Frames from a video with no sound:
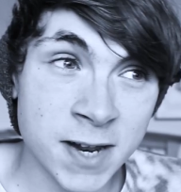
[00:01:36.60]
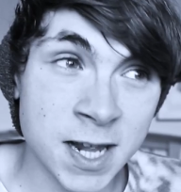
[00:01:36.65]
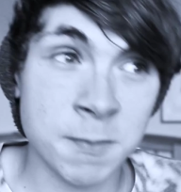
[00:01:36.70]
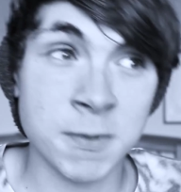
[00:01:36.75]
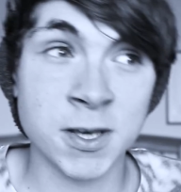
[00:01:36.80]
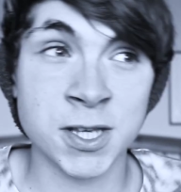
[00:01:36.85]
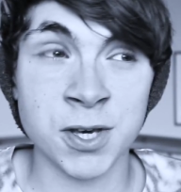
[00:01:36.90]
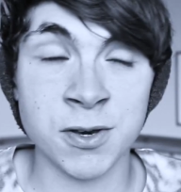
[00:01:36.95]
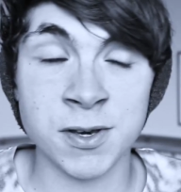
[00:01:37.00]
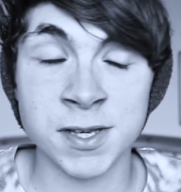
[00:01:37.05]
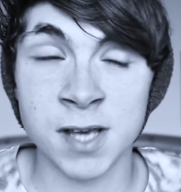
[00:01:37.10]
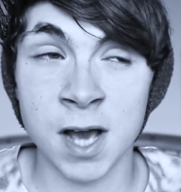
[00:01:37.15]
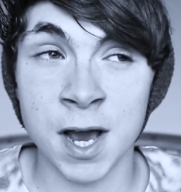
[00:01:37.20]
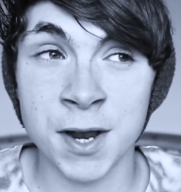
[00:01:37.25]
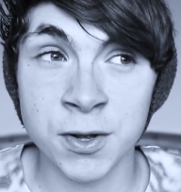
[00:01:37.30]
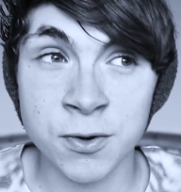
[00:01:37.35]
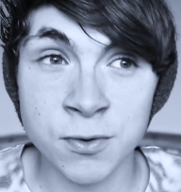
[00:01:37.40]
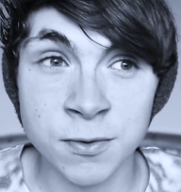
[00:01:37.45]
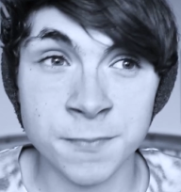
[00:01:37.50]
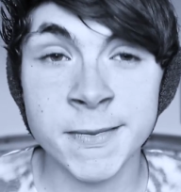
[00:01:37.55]
feeling a bit
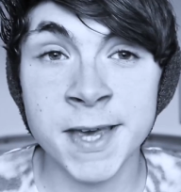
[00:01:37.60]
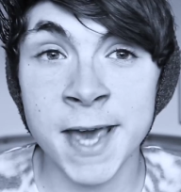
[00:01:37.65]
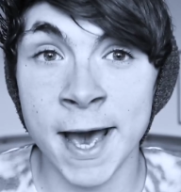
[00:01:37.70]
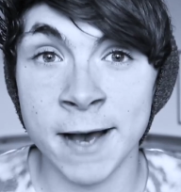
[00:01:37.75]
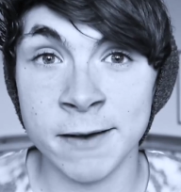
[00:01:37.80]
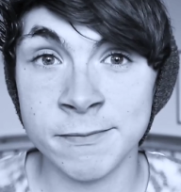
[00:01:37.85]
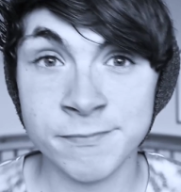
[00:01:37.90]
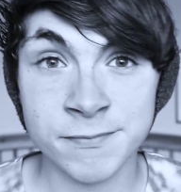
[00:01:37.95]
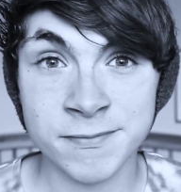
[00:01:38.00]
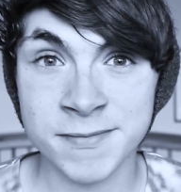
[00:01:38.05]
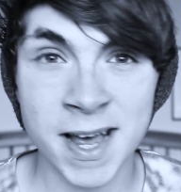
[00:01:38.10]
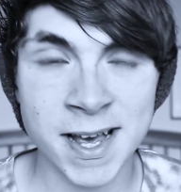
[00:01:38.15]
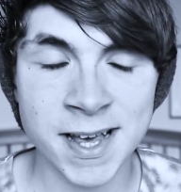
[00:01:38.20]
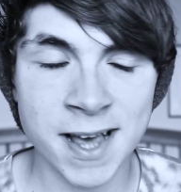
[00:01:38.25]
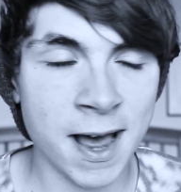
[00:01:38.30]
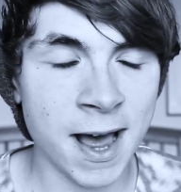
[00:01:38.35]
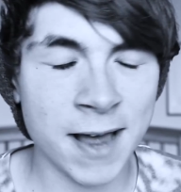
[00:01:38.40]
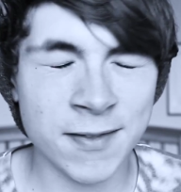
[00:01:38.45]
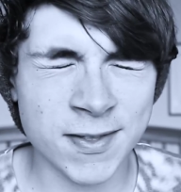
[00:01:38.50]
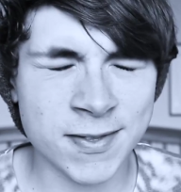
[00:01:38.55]
suicidal? Yeah,
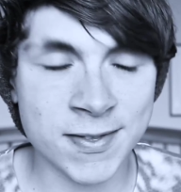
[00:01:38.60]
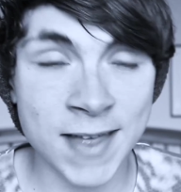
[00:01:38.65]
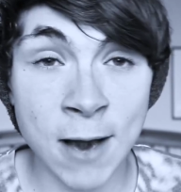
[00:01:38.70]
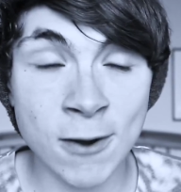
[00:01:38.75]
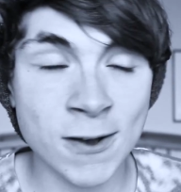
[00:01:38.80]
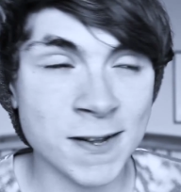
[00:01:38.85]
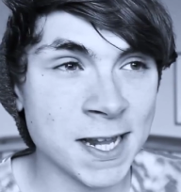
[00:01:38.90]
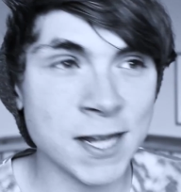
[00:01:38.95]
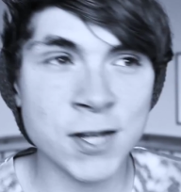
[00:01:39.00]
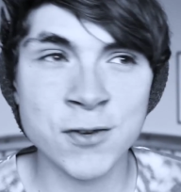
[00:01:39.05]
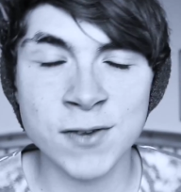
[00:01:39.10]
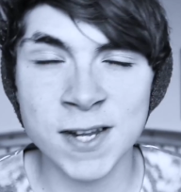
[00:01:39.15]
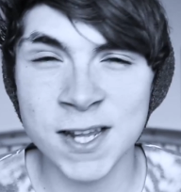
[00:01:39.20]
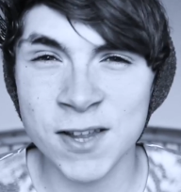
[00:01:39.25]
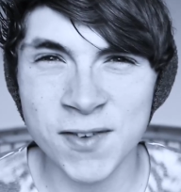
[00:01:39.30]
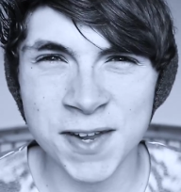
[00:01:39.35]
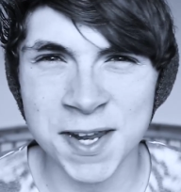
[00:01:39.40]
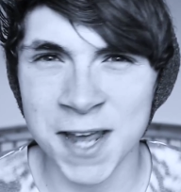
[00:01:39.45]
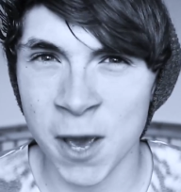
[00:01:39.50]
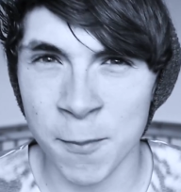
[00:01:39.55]
that was literally
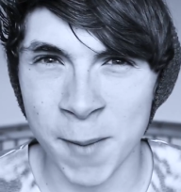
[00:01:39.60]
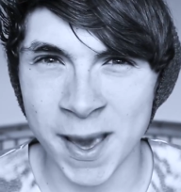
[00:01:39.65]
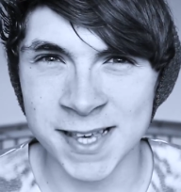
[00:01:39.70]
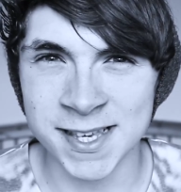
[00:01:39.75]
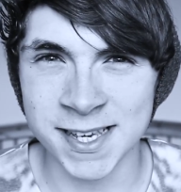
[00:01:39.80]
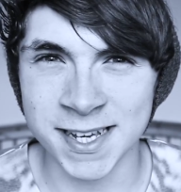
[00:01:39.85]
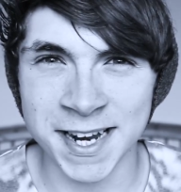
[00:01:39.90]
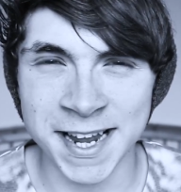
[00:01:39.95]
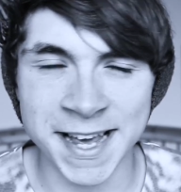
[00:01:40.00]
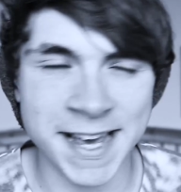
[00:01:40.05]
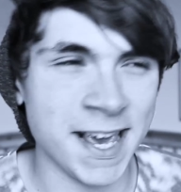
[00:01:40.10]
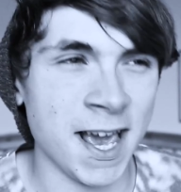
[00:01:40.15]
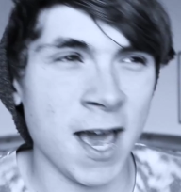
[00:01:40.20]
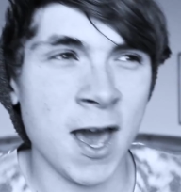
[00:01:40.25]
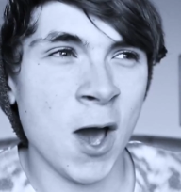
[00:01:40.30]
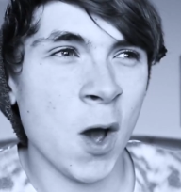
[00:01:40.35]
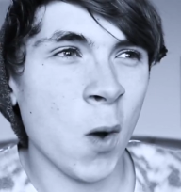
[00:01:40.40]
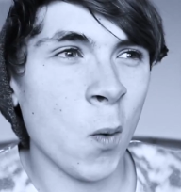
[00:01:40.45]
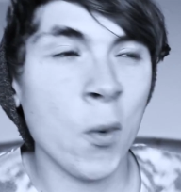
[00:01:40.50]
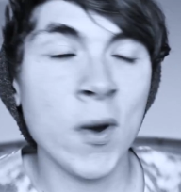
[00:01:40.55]
the video, basically.
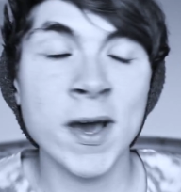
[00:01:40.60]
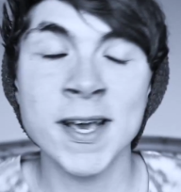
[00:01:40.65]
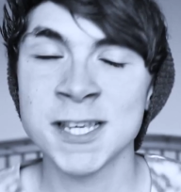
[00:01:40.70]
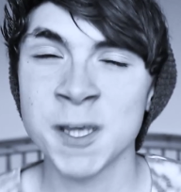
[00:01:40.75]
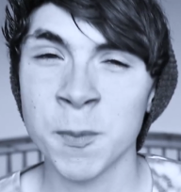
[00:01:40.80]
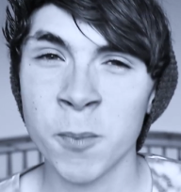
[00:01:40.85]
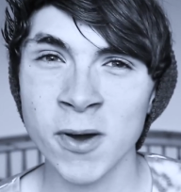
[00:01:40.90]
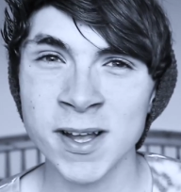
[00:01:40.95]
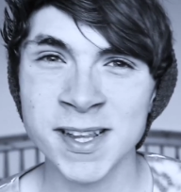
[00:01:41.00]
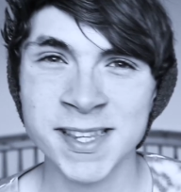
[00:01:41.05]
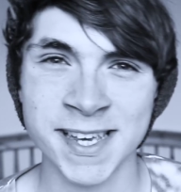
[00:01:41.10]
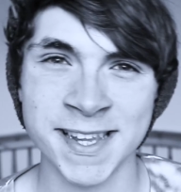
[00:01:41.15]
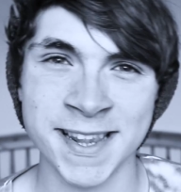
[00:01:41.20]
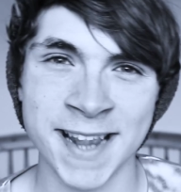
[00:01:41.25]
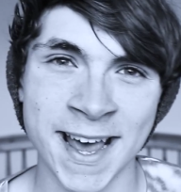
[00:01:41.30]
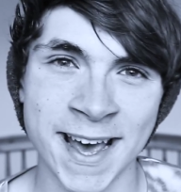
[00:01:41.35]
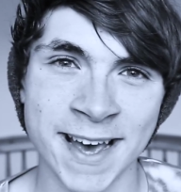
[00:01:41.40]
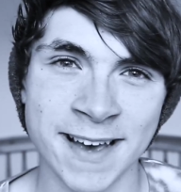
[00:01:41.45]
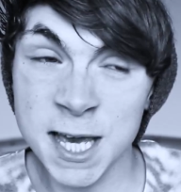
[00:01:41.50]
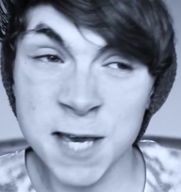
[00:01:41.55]
What is the point in
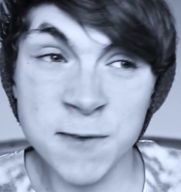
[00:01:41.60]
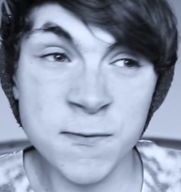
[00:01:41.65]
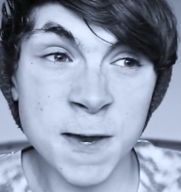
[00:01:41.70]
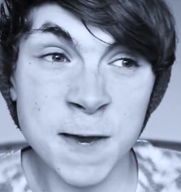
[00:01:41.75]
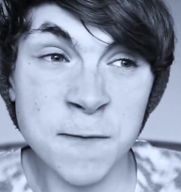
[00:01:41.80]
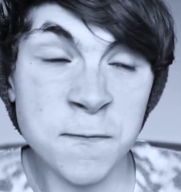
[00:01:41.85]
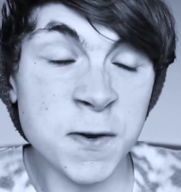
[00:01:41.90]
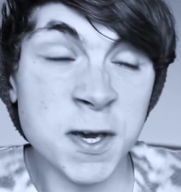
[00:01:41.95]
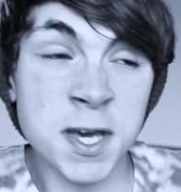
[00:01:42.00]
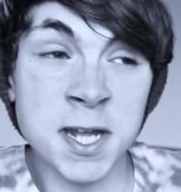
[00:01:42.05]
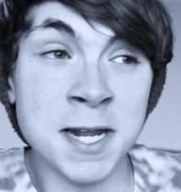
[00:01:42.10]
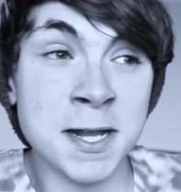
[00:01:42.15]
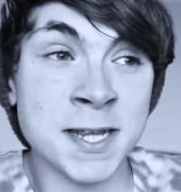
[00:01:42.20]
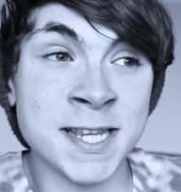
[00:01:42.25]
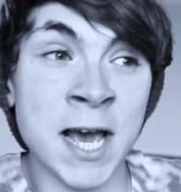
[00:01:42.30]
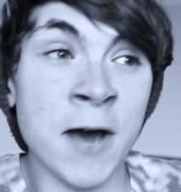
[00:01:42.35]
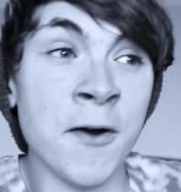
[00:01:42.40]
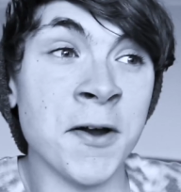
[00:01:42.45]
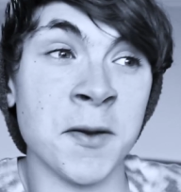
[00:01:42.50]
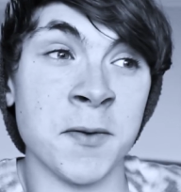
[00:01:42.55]
that? If you're gonna
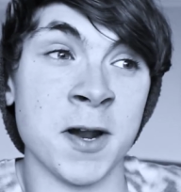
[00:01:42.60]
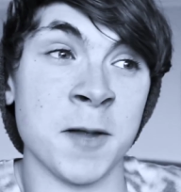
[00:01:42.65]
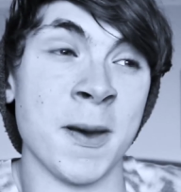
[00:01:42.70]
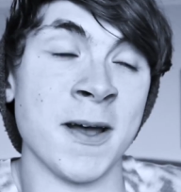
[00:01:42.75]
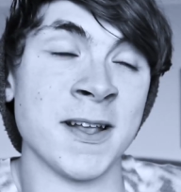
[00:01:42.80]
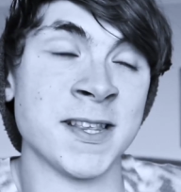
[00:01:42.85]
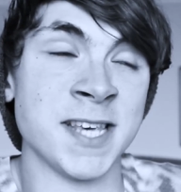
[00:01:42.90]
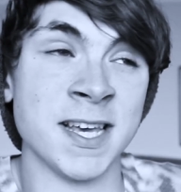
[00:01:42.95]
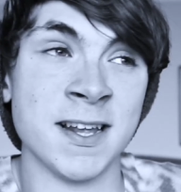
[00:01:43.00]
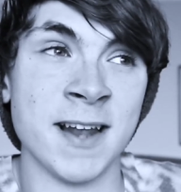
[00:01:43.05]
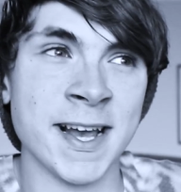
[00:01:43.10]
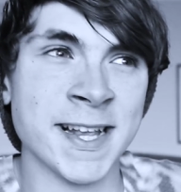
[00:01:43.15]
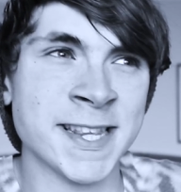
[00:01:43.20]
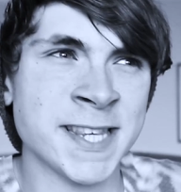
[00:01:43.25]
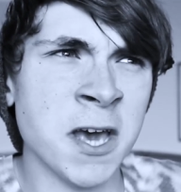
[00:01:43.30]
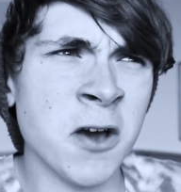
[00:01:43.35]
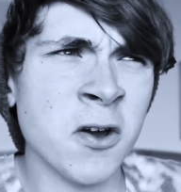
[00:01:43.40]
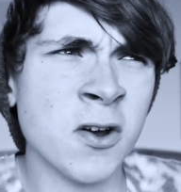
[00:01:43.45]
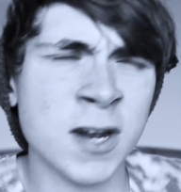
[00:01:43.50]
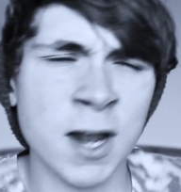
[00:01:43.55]
tell anyone about it, like,
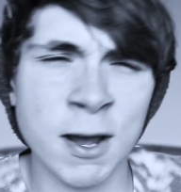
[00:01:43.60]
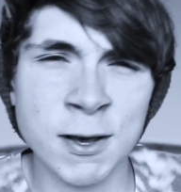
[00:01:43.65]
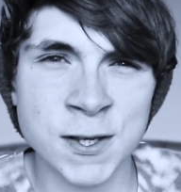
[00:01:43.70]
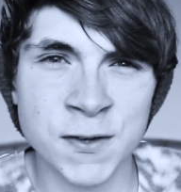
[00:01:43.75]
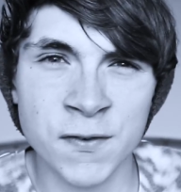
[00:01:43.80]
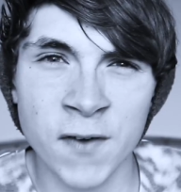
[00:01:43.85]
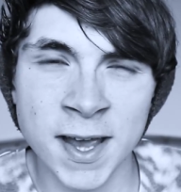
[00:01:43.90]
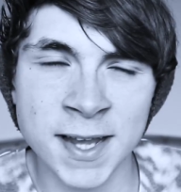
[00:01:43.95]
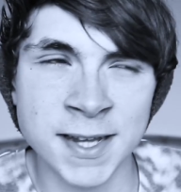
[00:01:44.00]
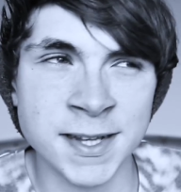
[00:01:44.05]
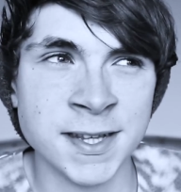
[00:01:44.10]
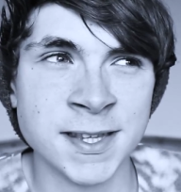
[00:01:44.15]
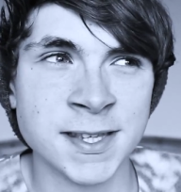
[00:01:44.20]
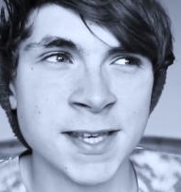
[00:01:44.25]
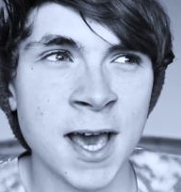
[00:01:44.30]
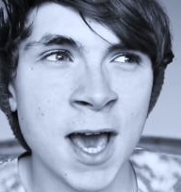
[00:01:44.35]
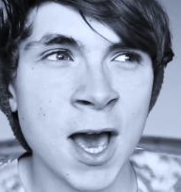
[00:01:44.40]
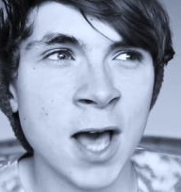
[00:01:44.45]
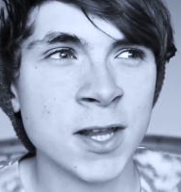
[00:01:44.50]
tell close friends.